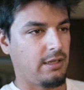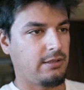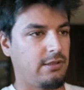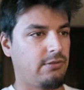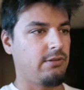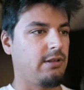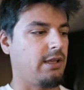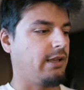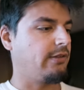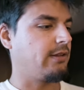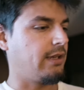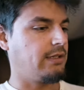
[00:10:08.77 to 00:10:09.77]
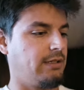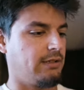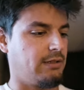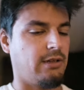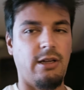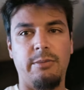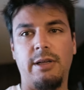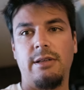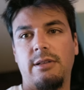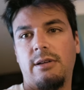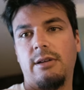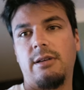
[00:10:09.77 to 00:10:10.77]
I just realized that I didn't comment
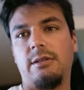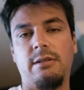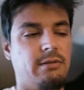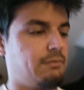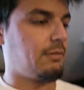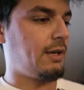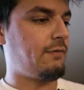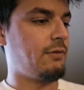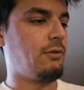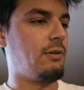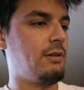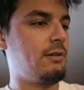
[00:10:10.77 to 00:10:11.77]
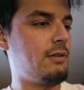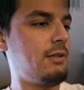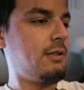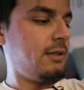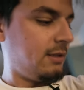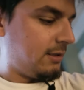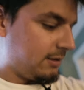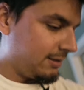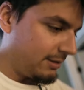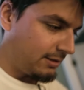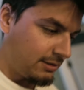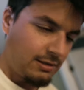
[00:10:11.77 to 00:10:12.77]
on my food.
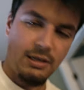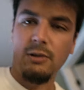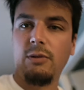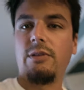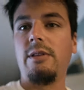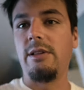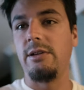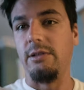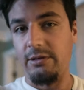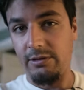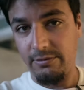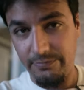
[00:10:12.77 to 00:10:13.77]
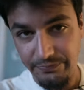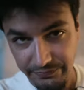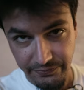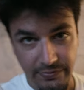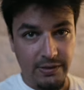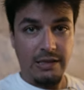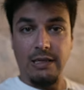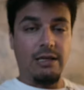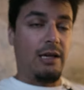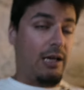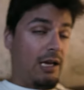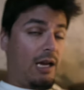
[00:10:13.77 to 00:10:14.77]
It was delicious.
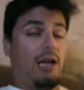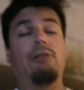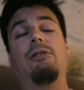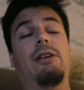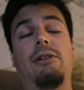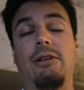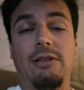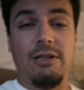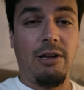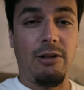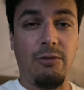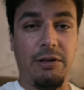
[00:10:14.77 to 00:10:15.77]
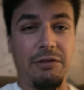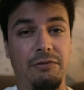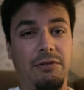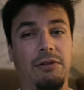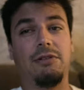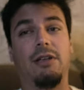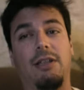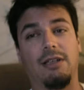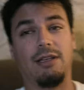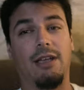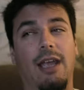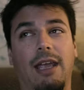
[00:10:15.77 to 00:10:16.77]
I really couldn't tell it wasn't real chicken,
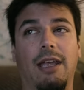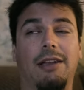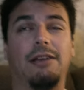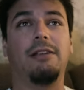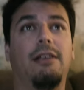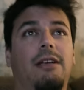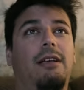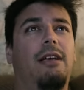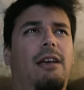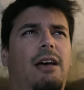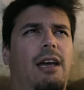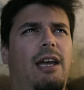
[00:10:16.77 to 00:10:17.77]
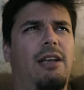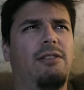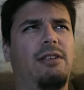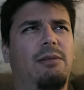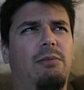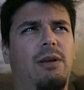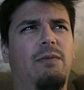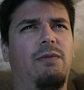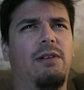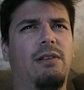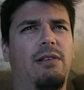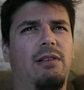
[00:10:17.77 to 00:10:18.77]
and I had the
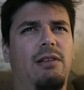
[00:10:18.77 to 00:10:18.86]
Memphis,